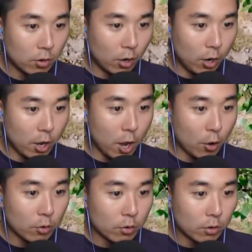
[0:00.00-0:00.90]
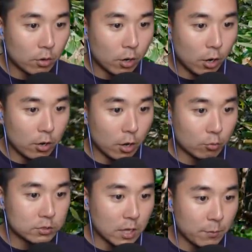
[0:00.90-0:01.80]
Oh no! Oh no!
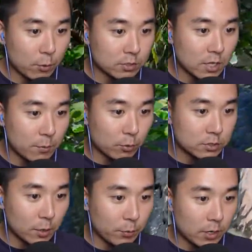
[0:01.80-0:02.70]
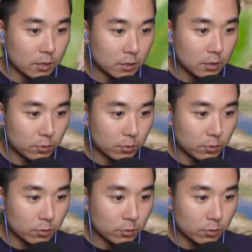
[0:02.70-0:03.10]
We're slipping! We're slipping! We're slipping!